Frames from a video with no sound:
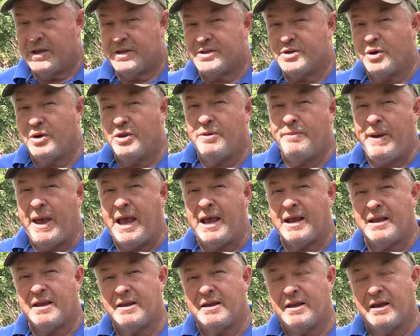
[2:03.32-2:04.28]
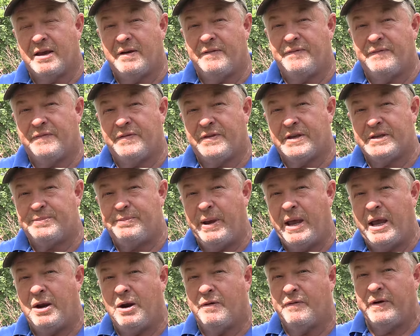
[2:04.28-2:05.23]
So in the back of this
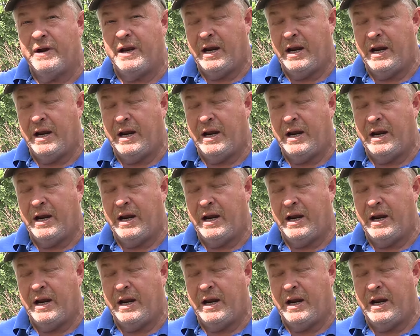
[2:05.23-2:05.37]
bed over